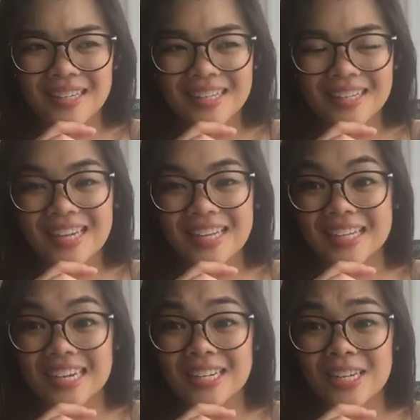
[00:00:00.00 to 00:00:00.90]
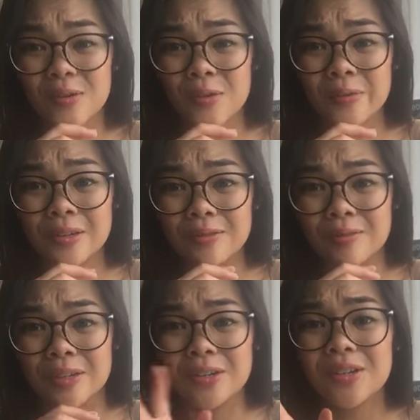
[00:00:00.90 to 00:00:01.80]
kind of like a 10-year
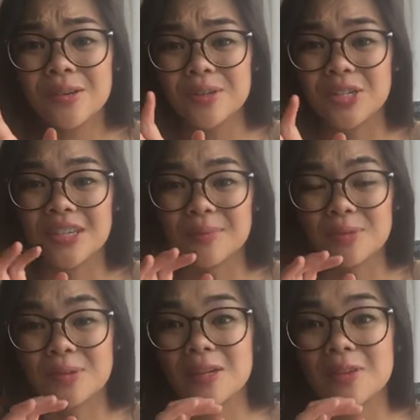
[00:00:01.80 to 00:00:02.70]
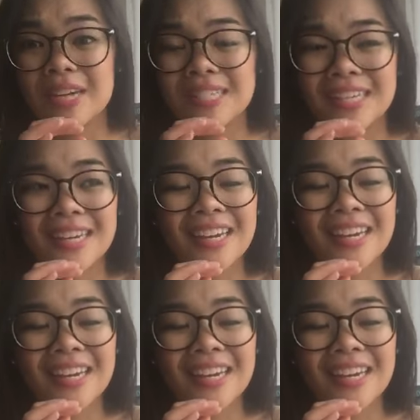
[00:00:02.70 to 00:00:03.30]
reunion, which is absolutely crazy.